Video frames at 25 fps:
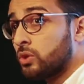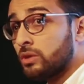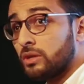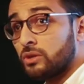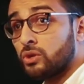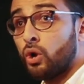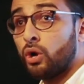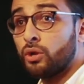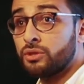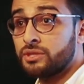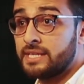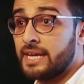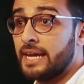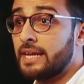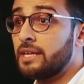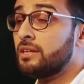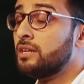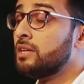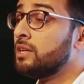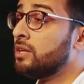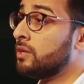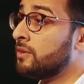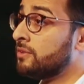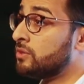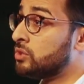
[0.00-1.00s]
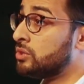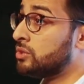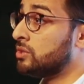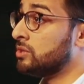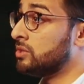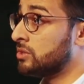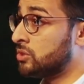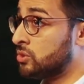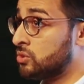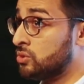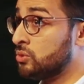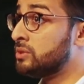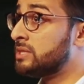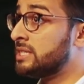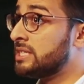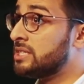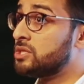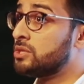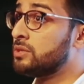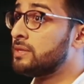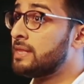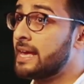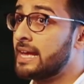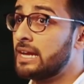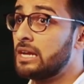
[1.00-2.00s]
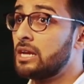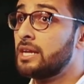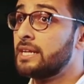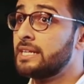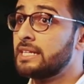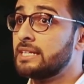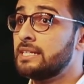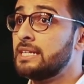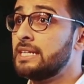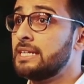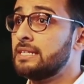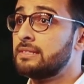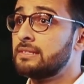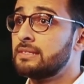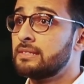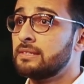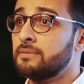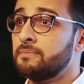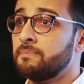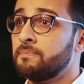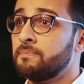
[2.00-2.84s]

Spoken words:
content suited to their learning needs.